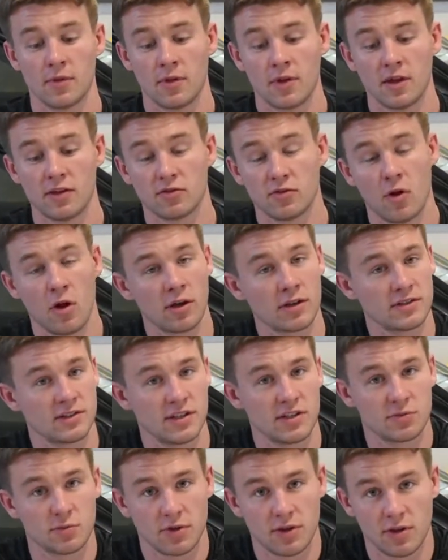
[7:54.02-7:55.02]
As long as it
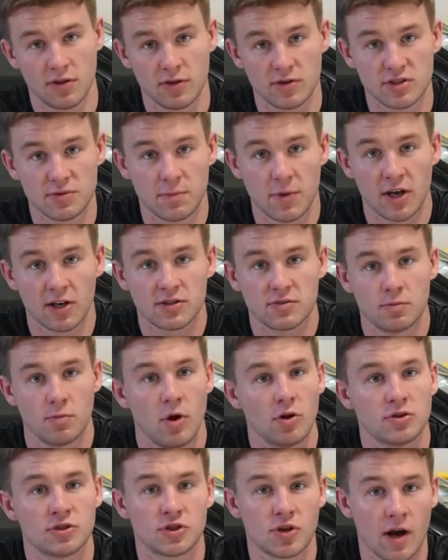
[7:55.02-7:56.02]
is within those specs,
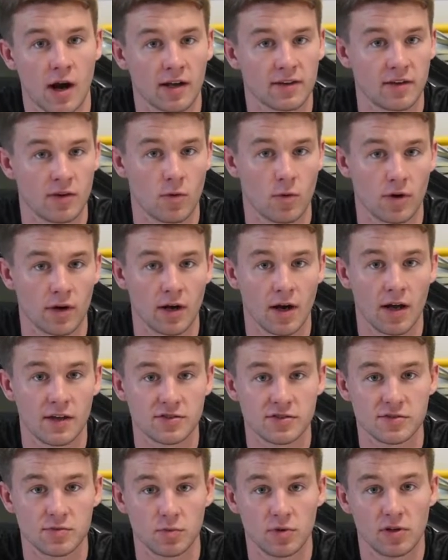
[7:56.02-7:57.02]
most track day
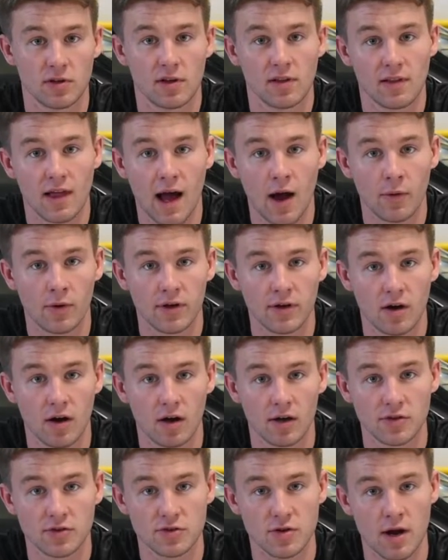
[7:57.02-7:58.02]
organizers will allow it
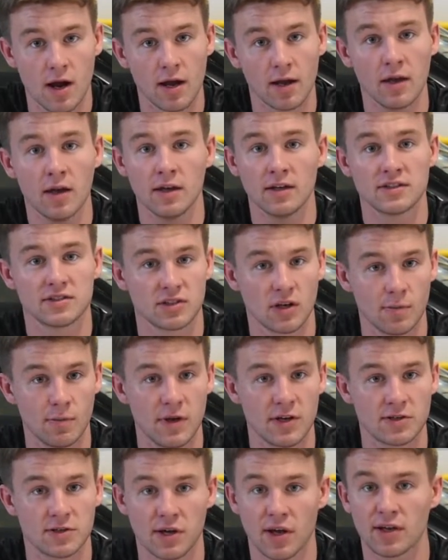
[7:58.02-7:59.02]
on track. Some
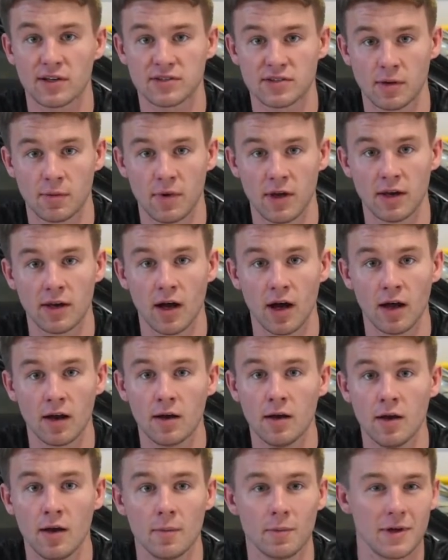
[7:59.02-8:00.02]
may check, some may
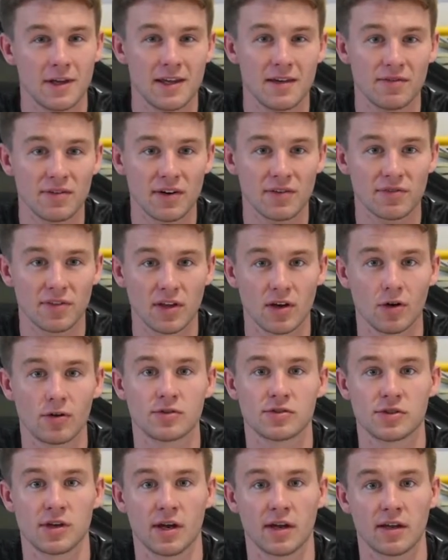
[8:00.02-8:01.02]
not, but even if they
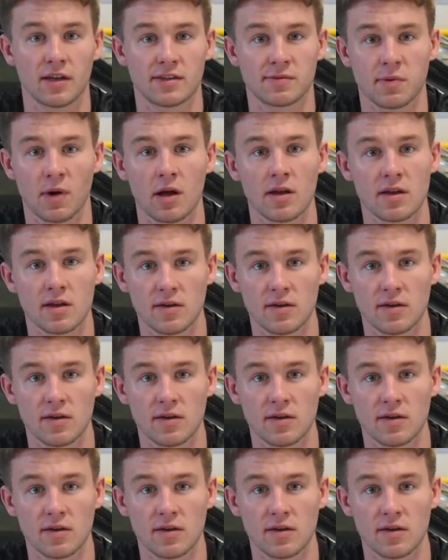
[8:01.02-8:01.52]
don't check, it's probably